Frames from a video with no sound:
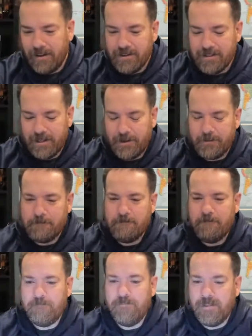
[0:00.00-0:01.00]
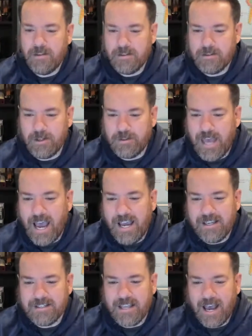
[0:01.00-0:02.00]
So
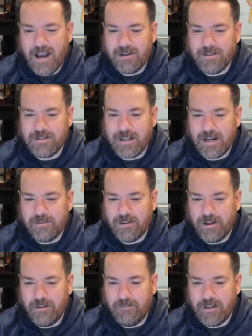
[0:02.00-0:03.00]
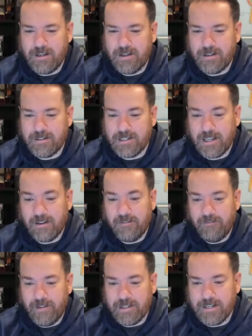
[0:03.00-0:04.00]
that is how you schedule a
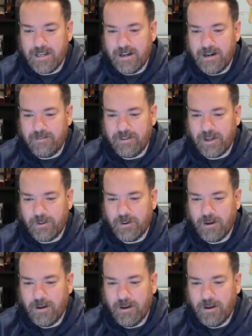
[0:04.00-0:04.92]
visa interview.